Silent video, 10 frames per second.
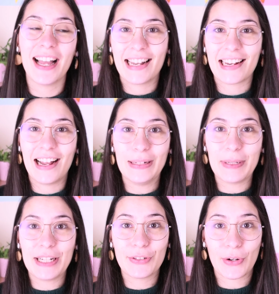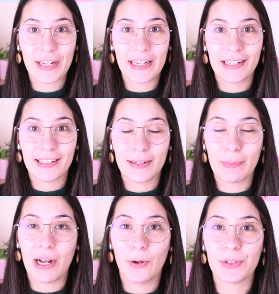and I'll be talking
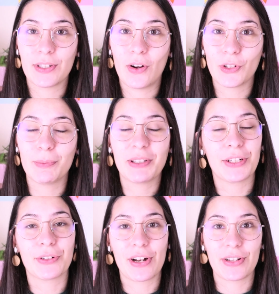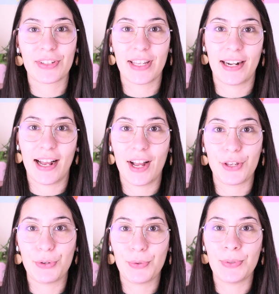about all the materials that I
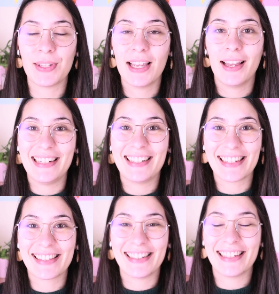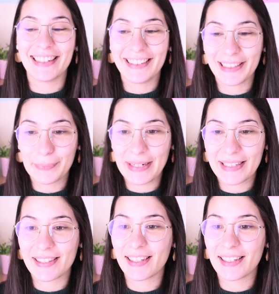use in just a little bit.